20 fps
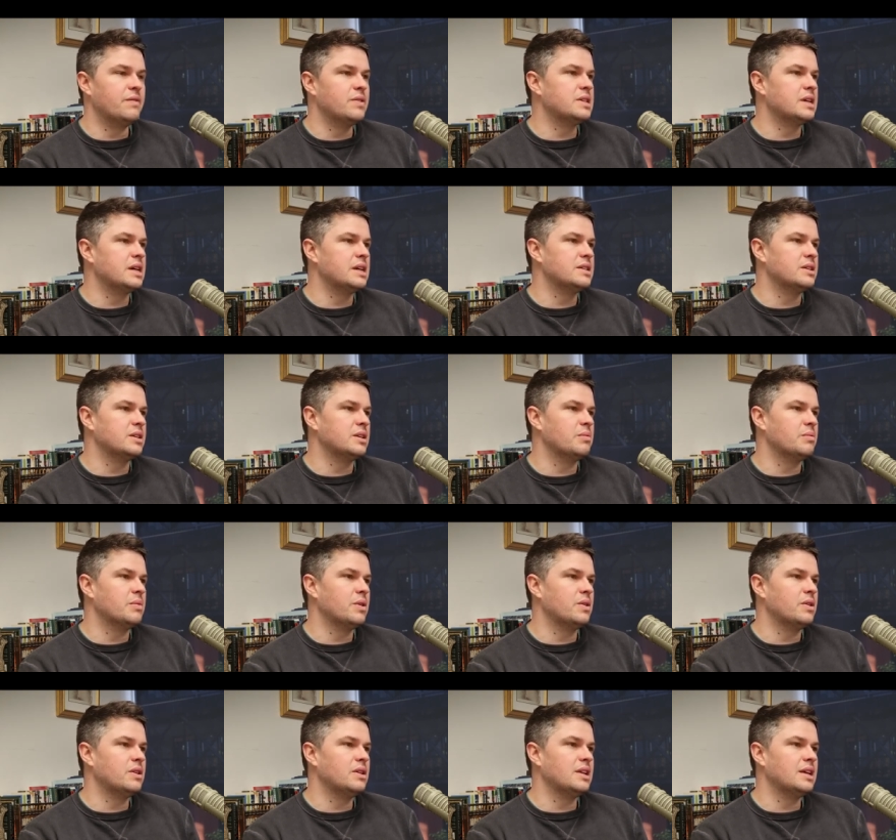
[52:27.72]
advertising
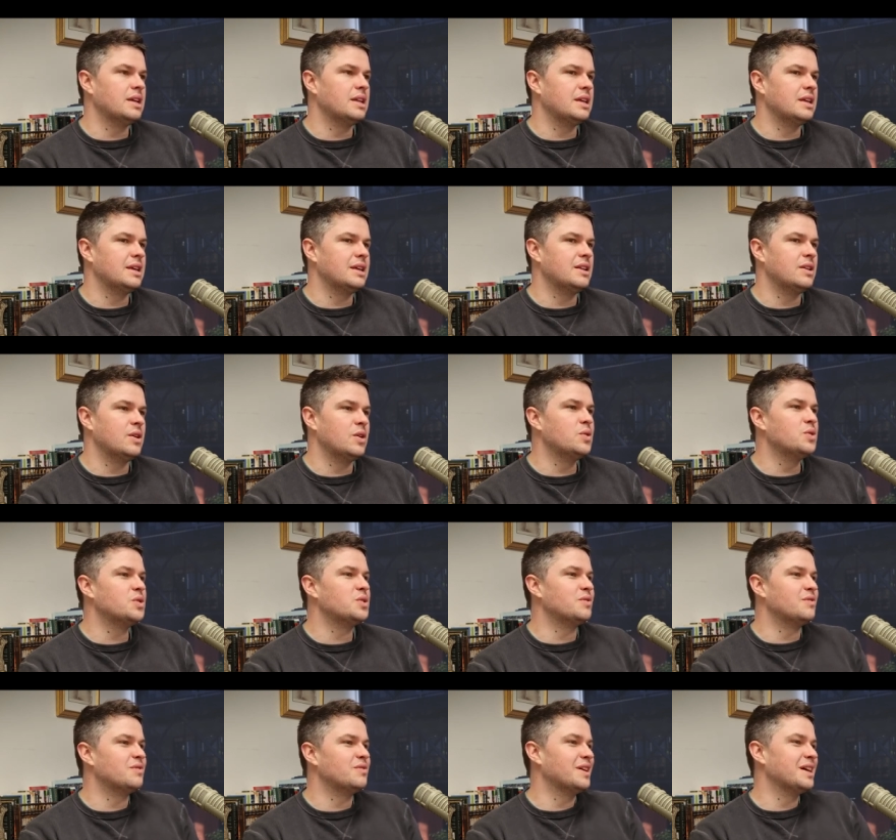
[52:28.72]
component, and then
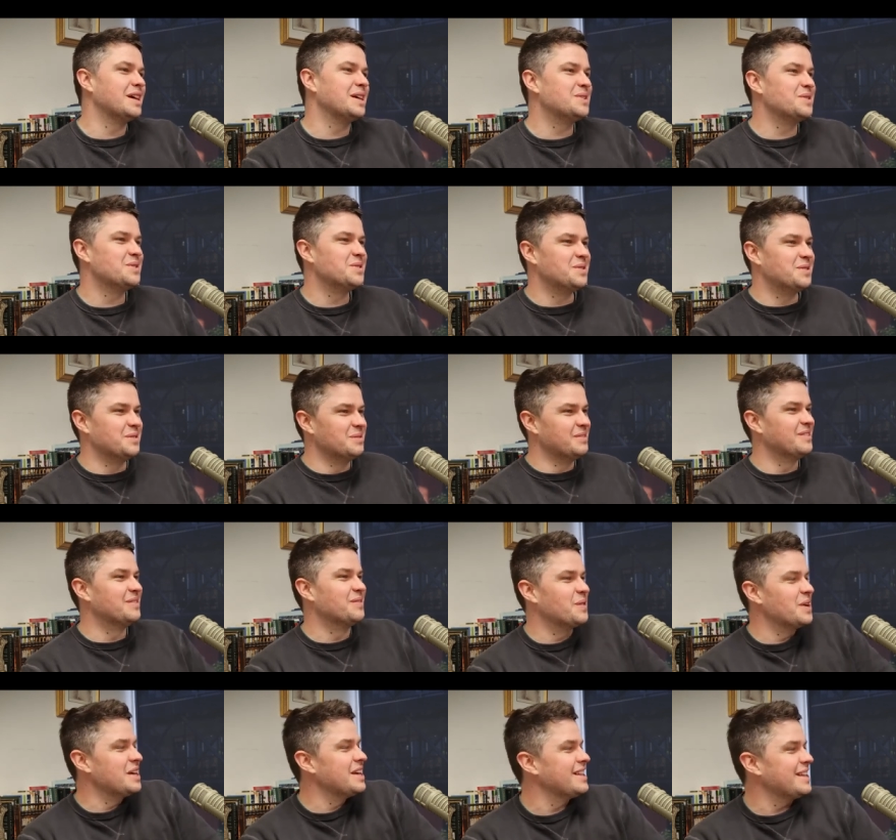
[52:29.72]
who should find you
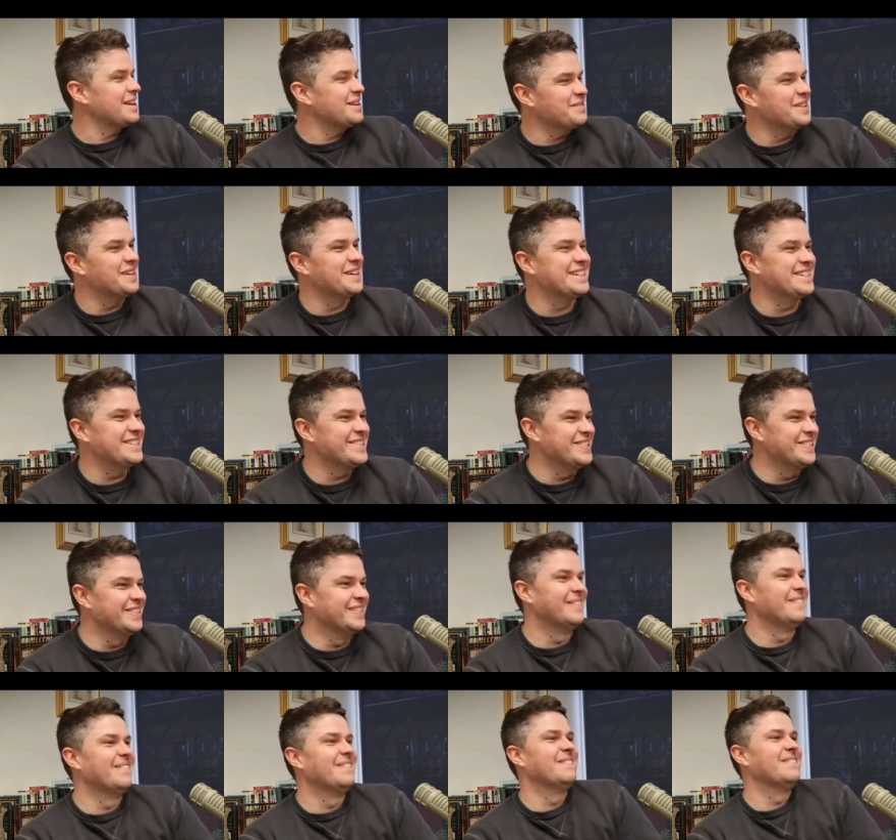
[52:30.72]
and where they find you.